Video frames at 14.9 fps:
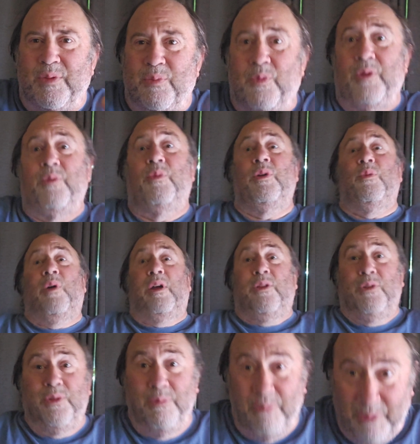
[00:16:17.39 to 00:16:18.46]
when you ride
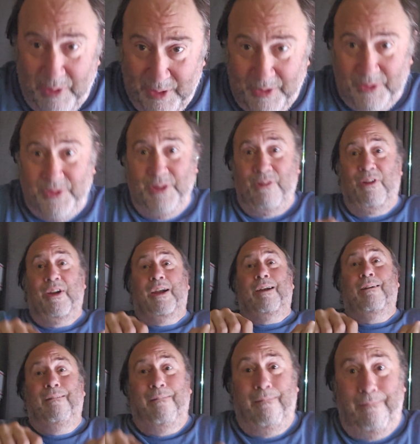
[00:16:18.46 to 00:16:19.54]
those
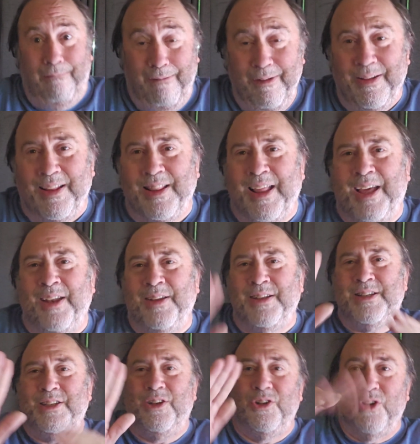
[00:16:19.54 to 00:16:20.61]
like that, and a
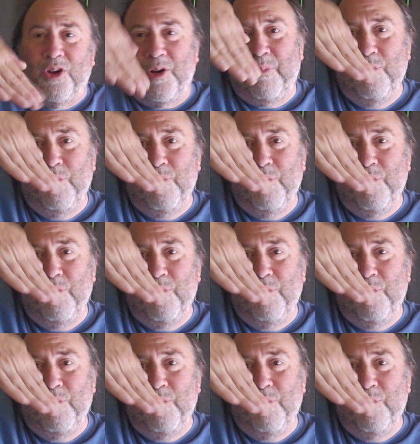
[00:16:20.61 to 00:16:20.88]
teeter-totter.